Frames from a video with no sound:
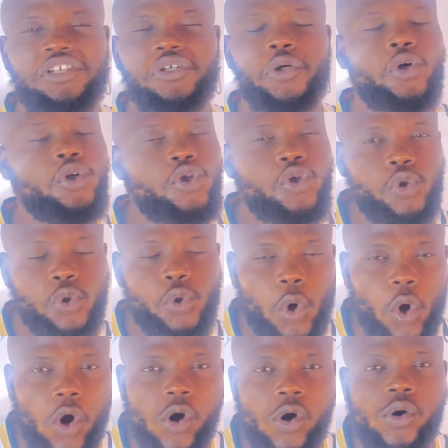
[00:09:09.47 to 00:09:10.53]
you're going to
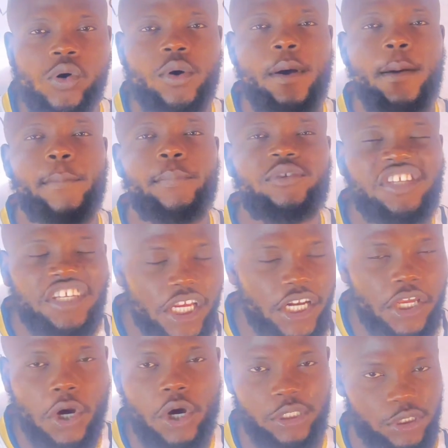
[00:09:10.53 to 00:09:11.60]
score
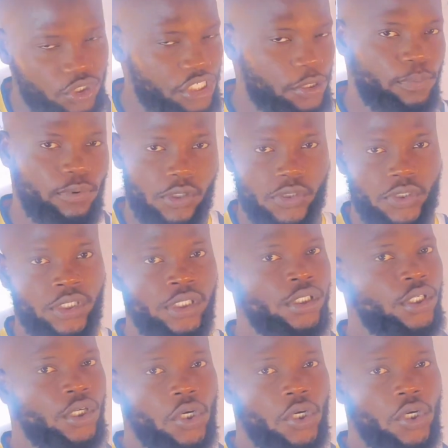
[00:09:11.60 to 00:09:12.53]
300 plus.